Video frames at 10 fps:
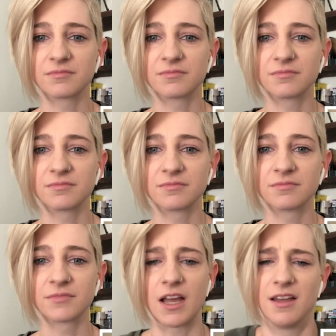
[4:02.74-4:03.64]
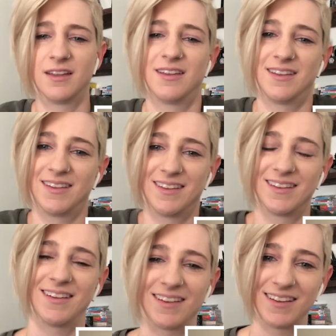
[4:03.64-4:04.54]

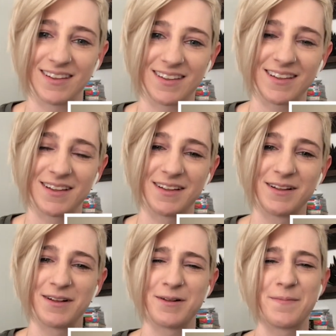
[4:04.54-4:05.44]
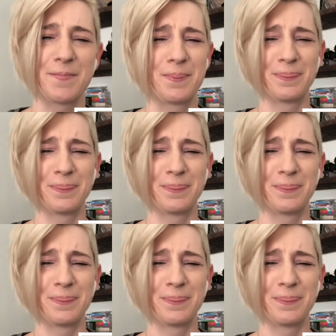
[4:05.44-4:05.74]
(silent)